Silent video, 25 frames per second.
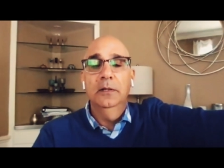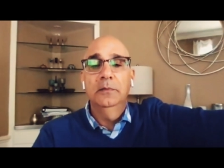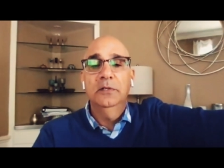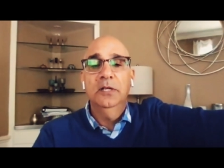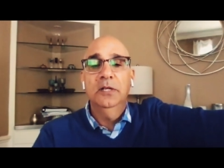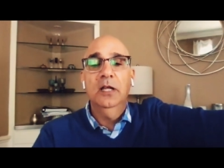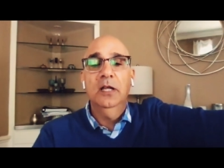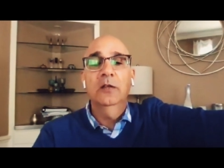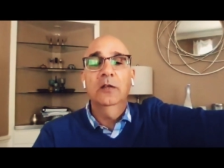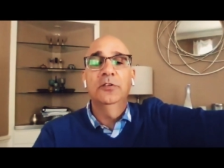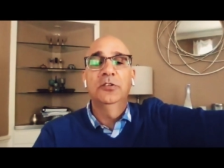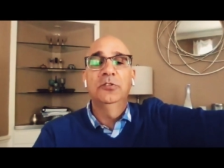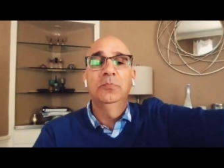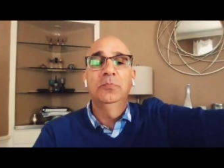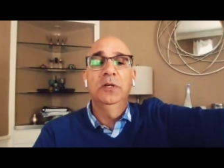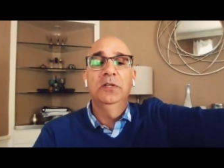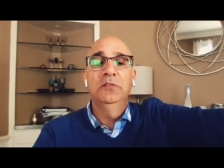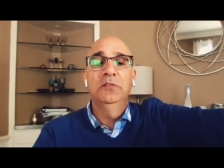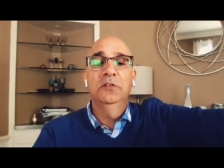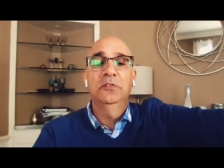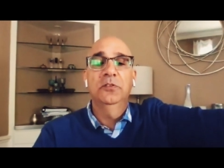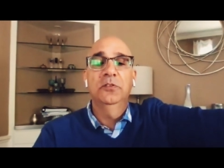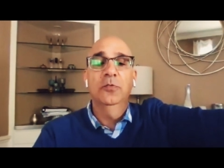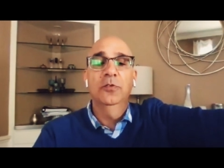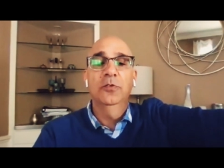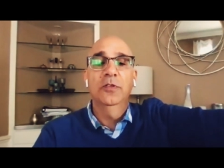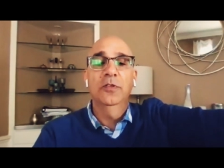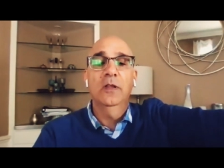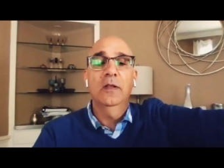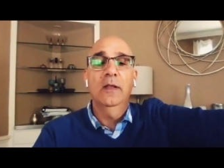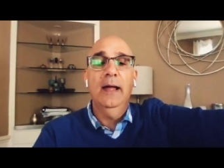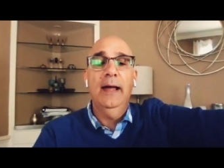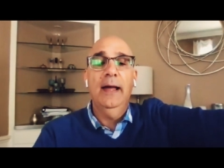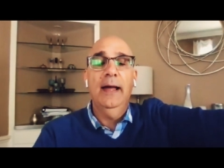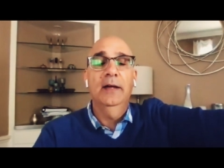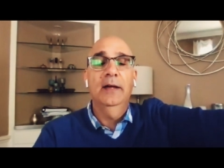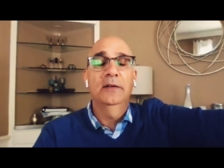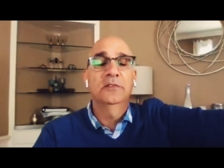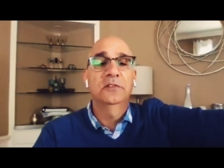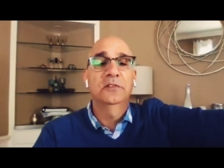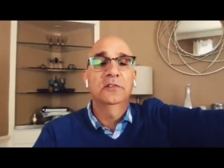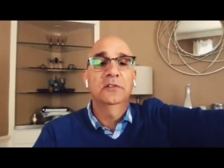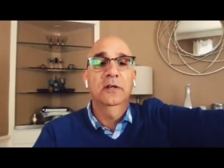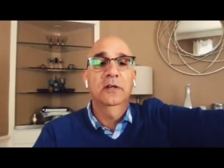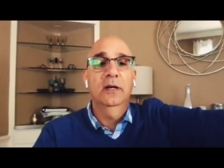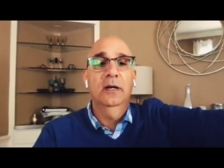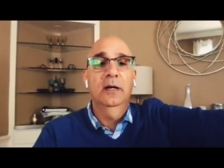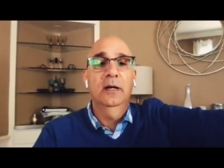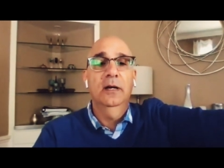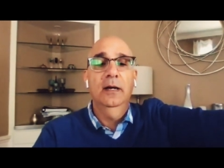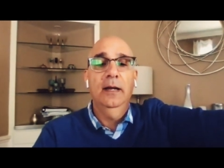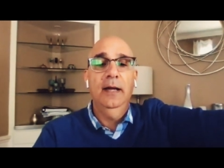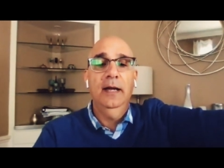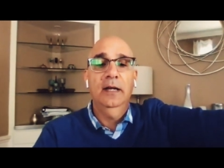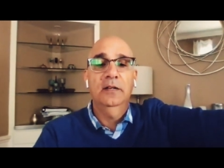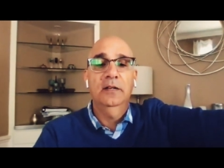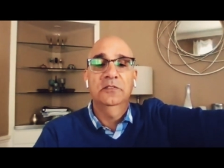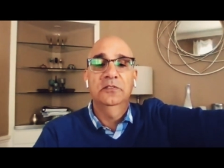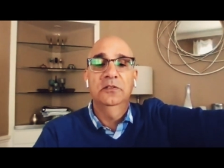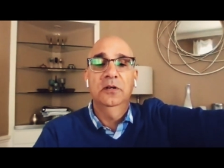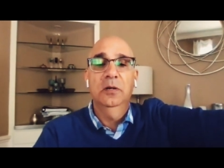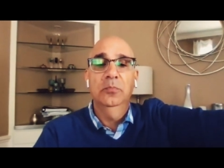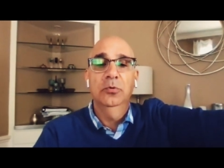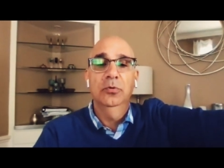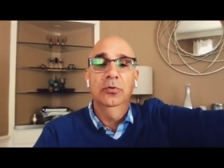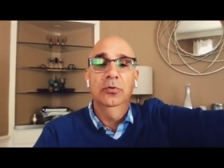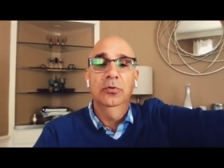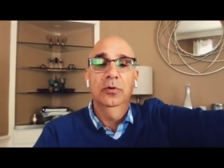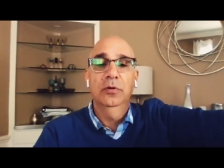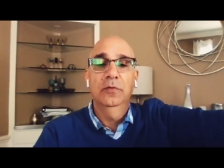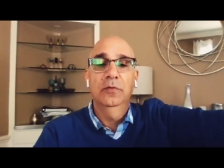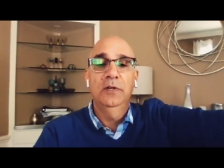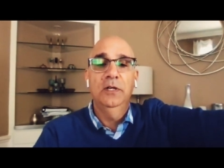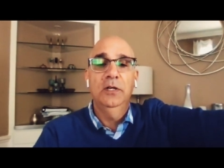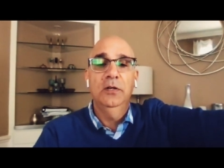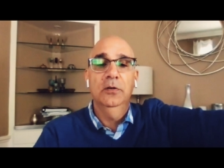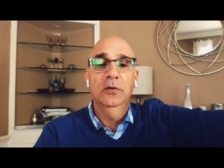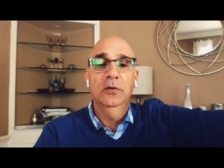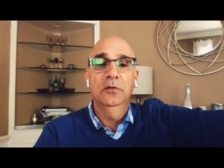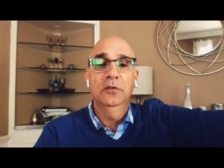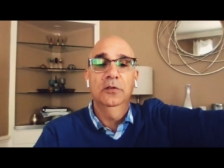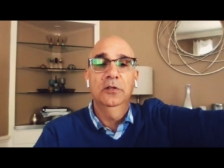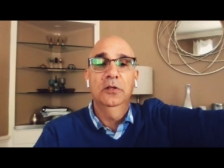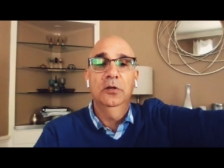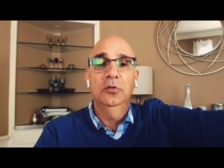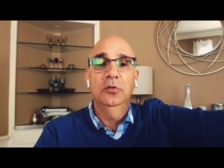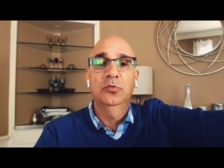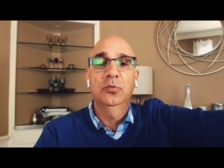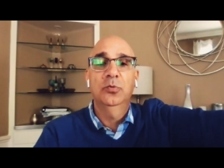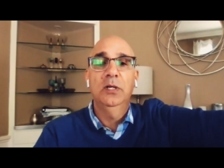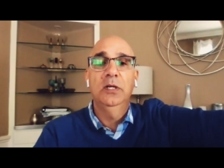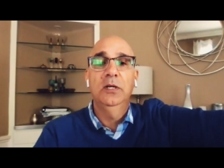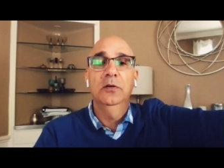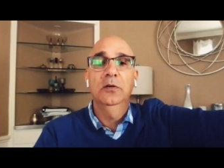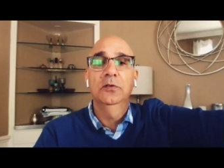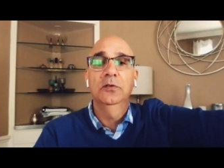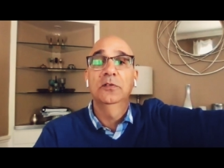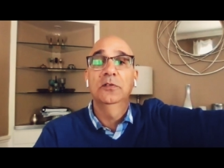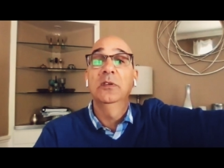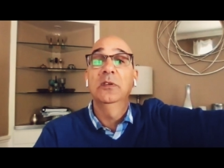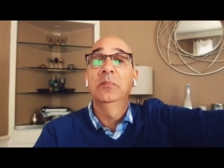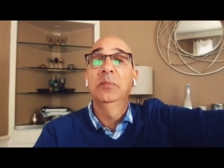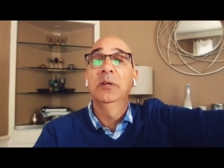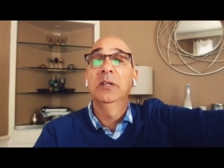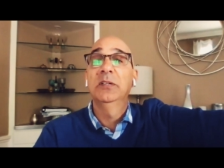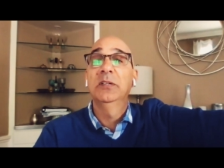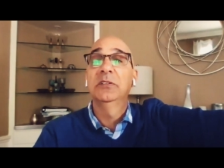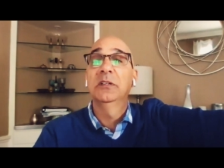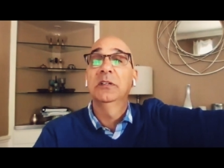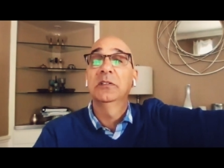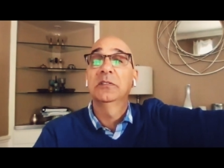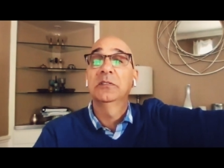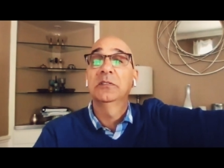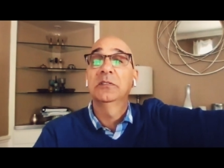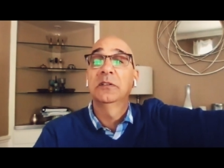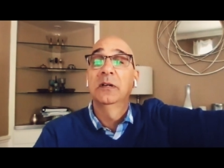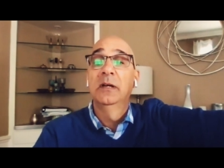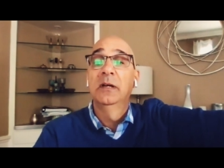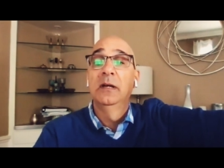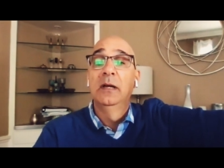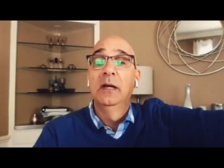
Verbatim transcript: television business over the last X number of years, 20 years in the business.